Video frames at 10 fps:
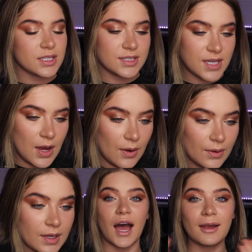So
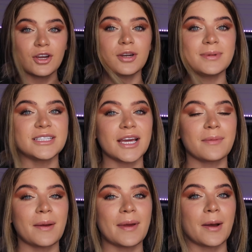I'm going to be
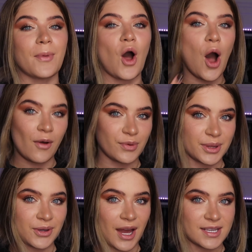taking my makeup off
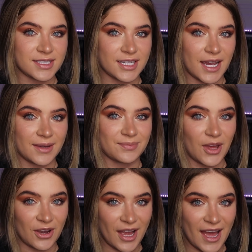with you guys today,
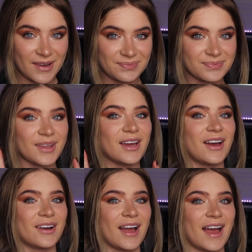okay?
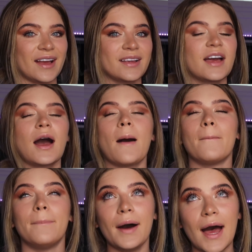Okay,
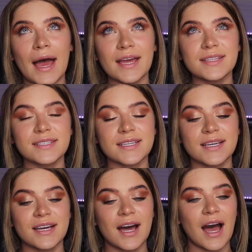but
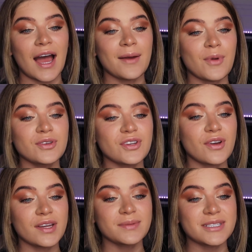I'm also
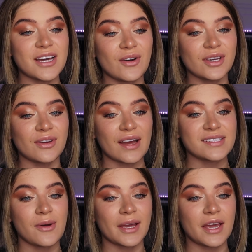going to be telling you
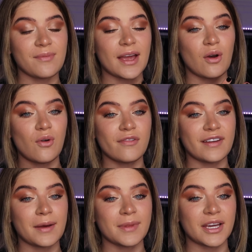guys how I gave my whole
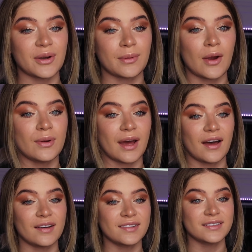family
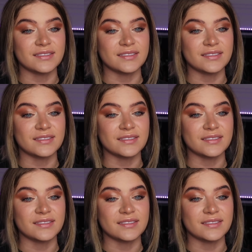corona.